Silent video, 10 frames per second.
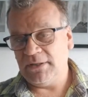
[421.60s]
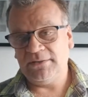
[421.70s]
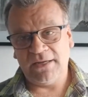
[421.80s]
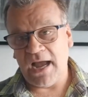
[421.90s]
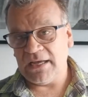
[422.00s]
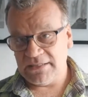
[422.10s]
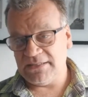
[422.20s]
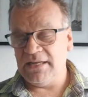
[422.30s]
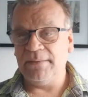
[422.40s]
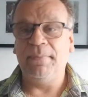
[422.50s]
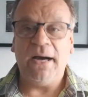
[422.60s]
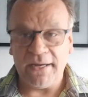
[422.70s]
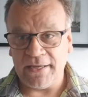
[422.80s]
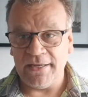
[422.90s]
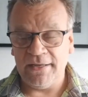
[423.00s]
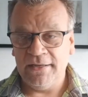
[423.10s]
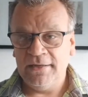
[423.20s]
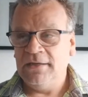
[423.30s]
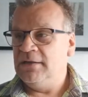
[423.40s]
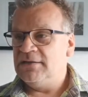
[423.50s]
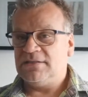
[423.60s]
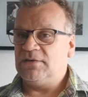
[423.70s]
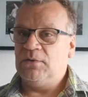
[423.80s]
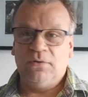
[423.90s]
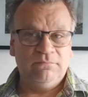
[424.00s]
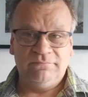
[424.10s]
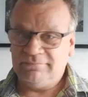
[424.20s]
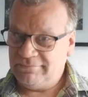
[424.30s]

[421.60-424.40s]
that the car is still in parking. So,